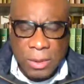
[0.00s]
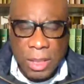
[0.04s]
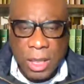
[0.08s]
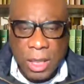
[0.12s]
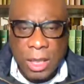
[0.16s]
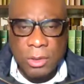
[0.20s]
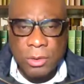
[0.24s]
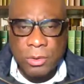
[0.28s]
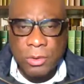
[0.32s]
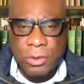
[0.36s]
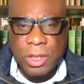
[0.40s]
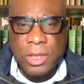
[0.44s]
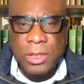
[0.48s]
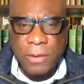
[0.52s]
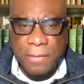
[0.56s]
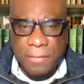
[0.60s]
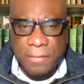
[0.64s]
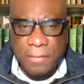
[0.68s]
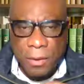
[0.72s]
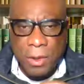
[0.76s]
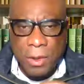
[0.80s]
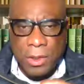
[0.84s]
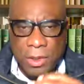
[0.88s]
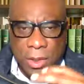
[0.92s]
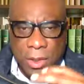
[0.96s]
from countries,
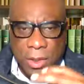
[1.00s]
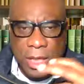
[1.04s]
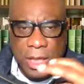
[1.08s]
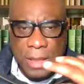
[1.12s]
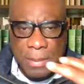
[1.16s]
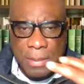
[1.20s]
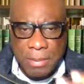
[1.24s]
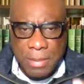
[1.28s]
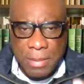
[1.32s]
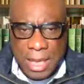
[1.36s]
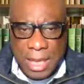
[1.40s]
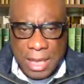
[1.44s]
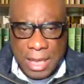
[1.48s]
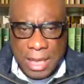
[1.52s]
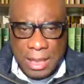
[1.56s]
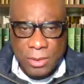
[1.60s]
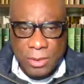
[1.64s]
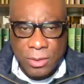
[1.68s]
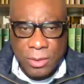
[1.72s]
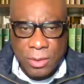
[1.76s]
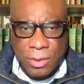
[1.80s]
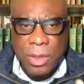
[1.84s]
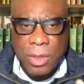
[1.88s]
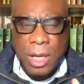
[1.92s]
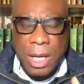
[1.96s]
of course, on a
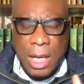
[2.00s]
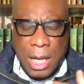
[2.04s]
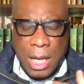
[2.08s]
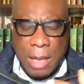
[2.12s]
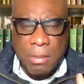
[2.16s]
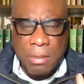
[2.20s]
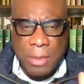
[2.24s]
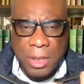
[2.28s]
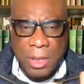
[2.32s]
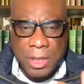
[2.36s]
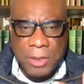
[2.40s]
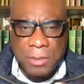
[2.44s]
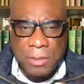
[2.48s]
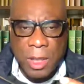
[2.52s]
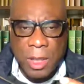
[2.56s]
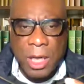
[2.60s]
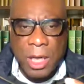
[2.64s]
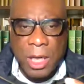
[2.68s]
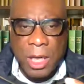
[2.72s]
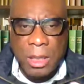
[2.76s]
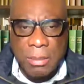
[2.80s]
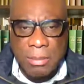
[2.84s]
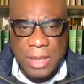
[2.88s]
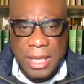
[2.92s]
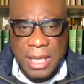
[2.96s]
macro and much
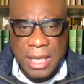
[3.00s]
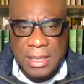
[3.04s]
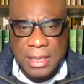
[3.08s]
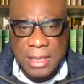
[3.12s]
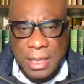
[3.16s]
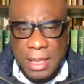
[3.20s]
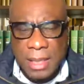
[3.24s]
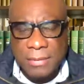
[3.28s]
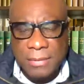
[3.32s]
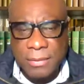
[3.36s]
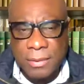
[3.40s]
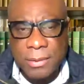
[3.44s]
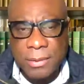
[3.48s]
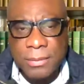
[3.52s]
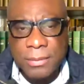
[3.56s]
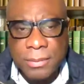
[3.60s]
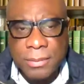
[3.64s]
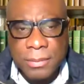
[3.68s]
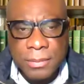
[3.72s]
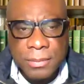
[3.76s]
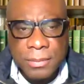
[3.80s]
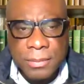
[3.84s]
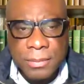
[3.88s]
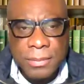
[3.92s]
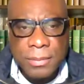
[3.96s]
more complex level.
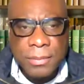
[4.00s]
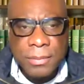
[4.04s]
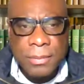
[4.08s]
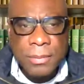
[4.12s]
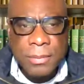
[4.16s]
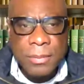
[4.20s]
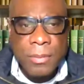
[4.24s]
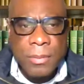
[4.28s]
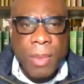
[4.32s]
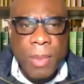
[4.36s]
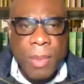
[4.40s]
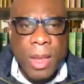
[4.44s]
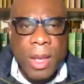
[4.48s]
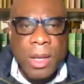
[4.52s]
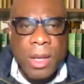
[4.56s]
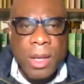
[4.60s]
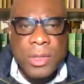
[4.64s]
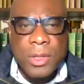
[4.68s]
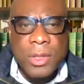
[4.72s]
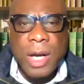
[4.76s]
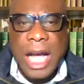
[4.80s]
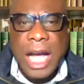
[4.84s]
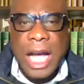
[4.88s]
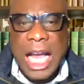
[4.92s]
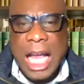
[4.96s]

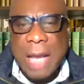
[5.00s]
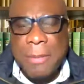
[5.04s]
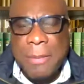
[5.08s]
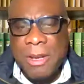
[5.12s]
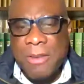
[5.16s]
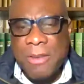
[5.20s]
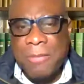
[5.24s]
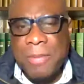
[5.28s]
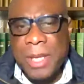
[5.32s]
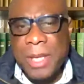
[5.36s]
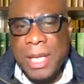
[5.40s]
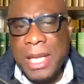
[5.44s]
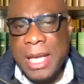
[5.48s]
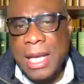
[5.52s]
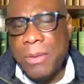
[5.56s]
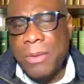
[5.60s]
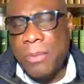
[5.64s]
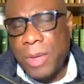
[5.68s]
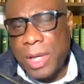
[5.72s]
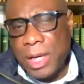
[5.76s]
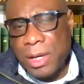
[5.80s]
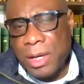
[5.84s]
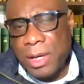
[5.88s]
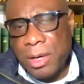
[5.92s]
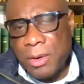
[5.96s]
So IMF
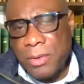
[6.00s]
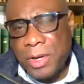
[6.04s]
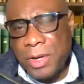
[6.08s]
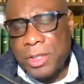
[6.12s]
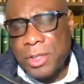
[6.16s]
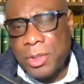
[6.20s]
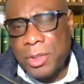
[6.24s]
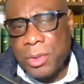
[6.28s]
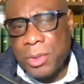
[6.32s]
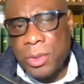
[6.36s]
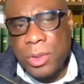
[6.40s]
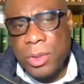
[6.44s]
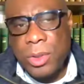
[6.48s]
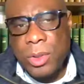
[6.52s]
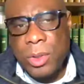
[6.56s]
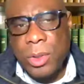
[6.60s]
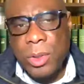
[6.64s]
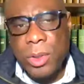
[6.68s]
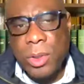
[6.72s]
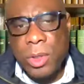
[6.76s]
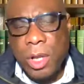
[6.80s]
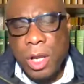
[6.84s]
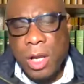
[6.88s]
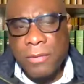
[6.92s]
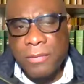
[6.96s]
began with an original
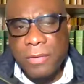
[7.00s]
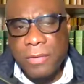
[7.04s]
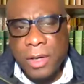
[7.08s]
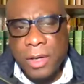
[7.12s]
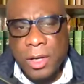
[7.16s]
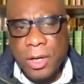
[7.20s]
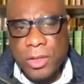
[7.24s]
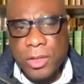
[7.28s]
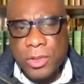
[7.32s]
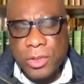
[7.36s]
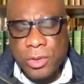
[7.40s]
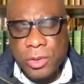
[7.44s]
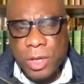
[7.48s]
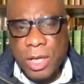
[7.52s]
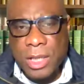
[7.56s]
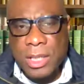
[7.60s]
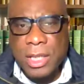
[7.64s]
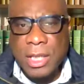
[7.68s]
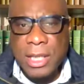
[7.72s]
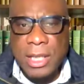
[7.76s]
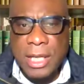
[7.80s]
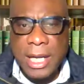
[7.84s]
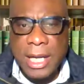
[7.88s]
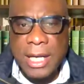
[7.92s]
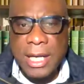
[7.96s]
goal of
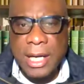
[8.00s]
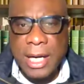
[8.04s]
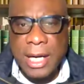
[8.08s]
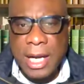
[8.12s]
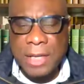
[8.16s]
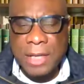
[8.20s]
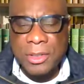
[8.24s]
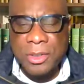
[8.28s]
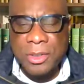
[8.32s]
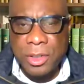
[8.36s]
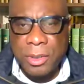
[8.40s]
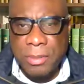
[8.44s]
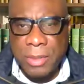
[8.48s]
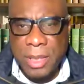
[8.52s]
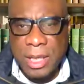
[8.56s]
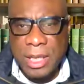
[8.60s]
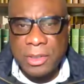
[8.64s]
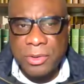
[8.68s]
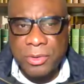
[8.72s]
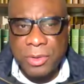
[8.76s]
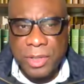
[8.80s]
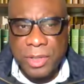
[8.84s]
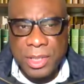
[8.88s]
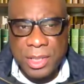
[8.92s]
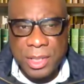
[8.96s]
reconstructing the international
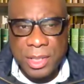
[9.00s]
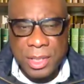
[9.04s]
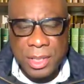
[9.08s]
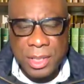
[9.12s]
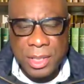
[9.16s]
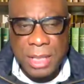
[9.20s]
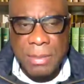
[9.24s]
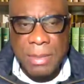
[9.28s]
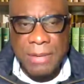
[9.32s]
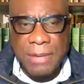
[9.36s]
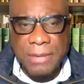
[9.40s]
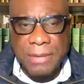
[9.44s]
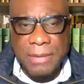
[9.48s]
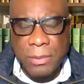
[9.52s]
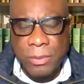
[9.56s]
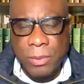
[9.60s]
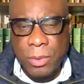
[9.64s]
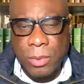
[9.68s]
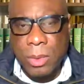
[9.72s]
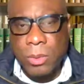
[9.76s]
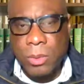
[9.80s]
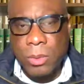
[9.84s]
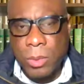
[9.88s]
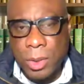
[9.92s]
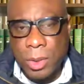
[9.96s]
monetary system after
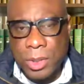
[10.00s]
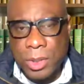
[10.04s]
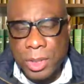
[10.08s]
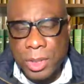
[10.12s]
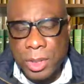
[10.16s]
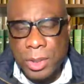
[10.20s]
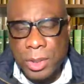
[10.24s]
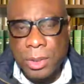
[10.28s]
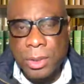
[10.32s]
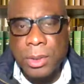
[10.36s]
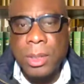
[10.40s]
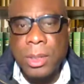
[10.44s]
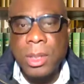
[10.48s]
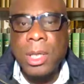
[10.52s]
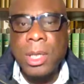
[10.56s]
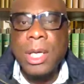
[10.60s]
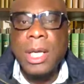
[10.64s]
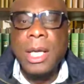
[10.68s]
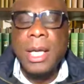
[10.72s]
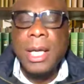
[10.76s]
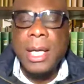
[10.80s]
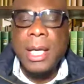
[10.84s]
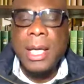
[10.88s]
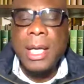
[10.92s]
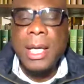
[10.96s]
World War II.
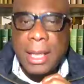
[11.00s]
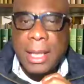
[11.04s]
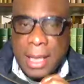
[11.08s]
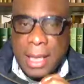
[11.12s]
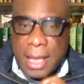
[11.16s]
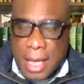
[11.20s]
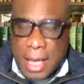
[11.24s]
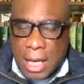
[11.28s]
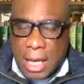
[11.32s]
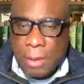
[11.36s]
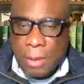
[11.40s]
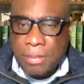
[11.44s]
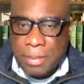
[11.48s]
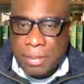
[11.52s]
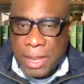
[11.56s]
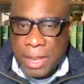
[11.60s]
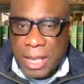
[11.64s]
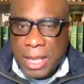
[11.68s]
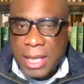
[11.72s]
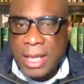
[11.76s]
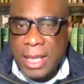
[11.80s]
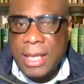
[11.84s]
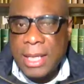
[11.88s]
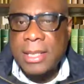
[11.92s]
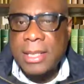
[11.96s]
It now
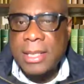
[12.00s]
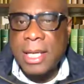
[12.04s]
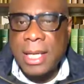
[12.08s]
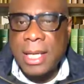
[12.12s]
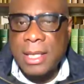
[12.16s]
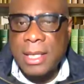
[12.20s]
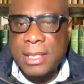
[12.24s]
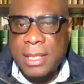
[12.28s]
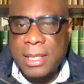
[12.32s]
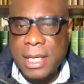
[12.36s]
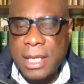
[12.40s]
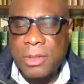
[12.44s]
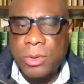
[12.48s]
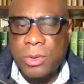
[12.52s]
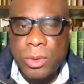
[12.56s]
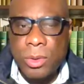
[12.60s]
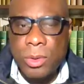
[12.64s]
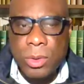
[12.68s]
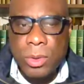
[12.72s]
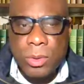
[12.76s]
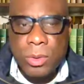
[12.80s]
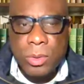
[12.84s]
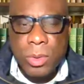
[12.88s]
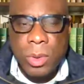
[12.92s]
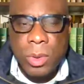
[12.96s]
plays a
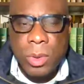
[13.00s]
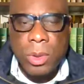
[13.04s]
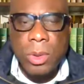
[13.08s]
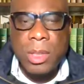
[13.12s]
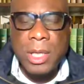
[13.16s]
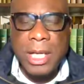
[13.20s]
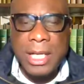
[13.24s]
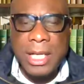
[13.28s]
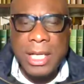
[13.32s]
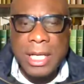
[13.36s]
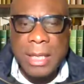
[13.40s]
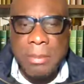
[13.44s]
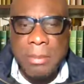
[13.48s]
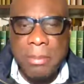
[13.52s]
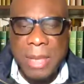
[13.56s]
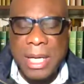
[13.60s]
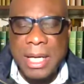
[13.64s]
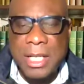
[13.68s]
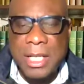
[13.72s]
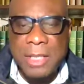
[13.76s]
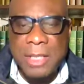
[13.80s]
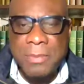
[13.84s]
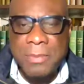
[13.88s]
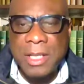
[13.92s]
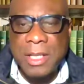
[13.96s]
central role in the
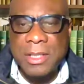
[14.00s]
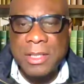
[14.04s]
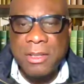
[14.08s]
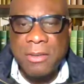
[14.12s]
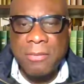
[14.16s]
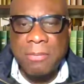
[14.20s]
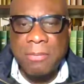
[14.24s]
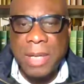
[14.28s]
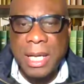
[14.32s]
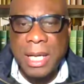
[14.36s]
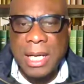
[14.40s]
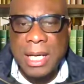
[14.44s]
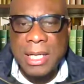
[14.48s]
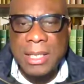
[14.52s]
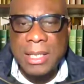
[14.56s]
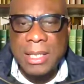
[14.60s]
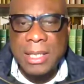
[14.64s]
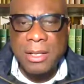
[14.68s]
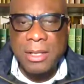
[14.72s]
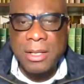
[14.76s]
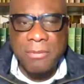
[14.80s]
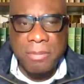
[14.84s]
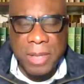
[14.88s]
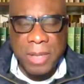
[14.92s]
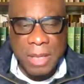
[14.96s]
management of
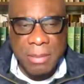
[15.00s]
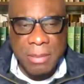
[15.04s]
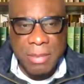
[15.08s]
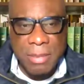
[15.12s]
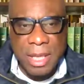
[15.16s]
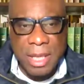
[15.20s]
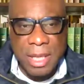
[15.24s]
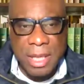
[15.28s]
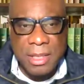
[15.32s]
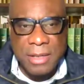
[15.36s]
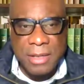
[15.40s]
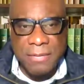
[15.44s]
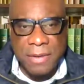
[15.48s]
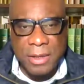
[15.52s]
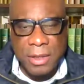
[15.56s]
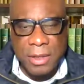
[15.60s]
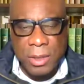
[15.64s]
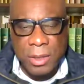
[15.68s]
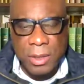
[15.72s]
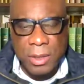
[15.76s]
balance of payment